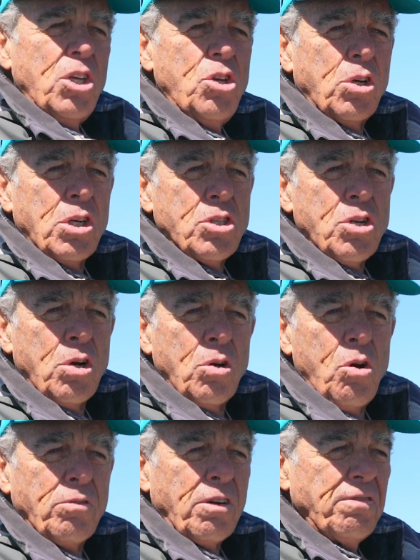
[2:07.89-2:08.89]
you can turn
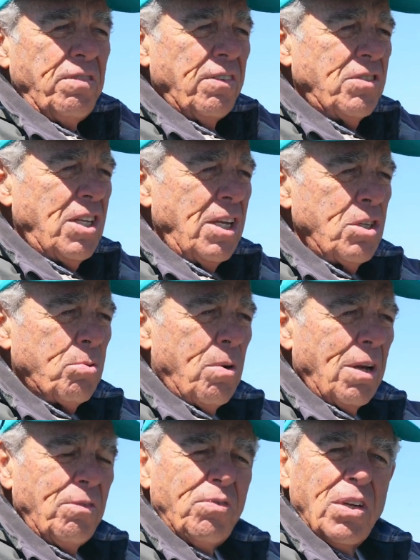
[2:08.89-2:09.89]
over 15,
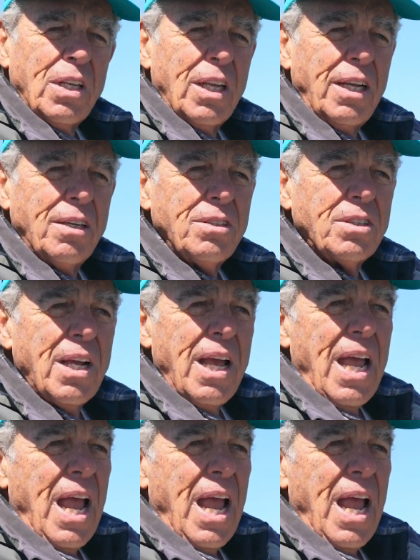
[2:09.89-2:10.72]
20 foot leaders